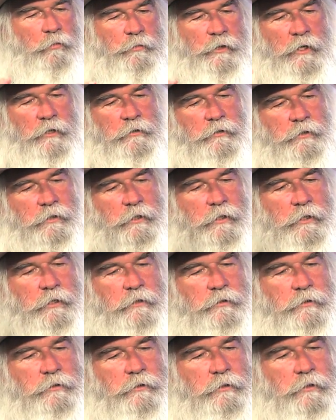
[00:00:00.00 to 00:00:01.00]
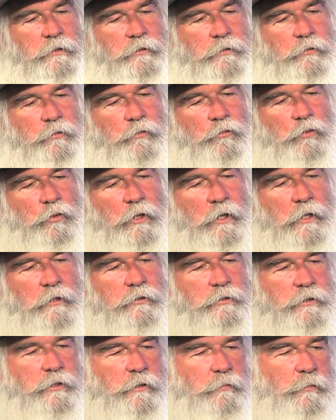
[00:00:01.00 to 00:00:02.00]
about things where I
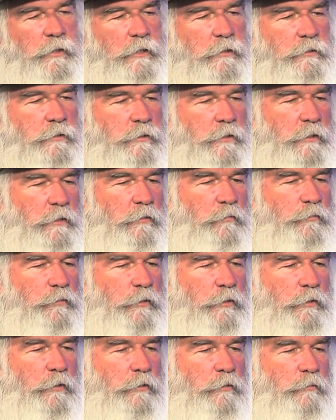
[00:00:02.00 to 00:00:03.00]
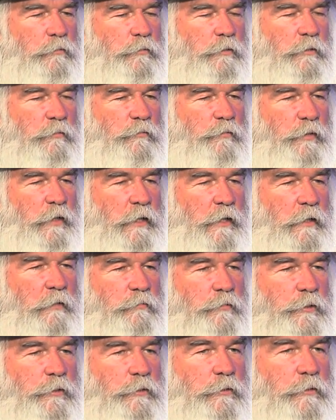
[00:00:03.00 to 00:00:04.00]
see myself, in
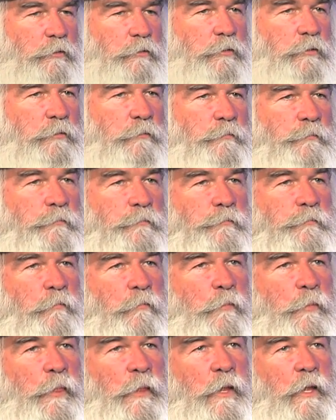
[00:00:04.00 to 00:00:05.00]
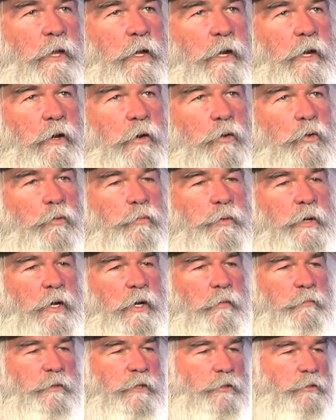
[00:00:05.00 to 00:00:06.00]
5 years. I hope
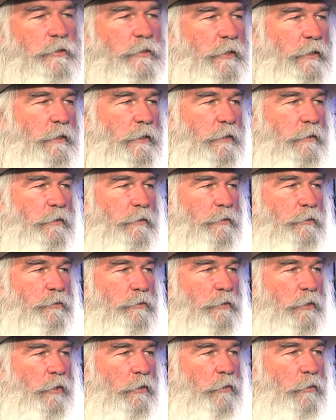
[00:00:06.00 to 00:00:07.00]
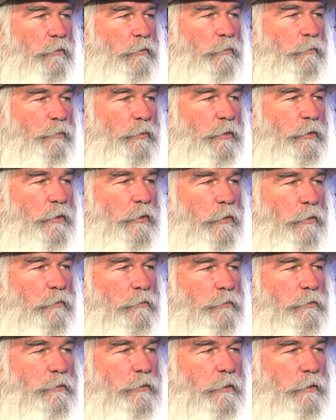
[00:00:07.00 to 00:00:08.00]
I'll be singing this song
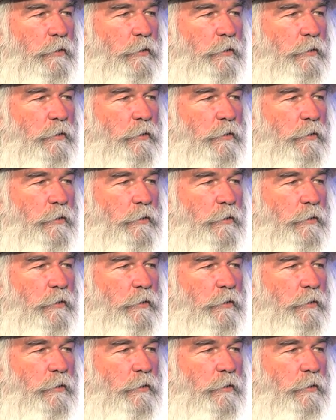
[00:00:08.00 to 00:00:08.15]
because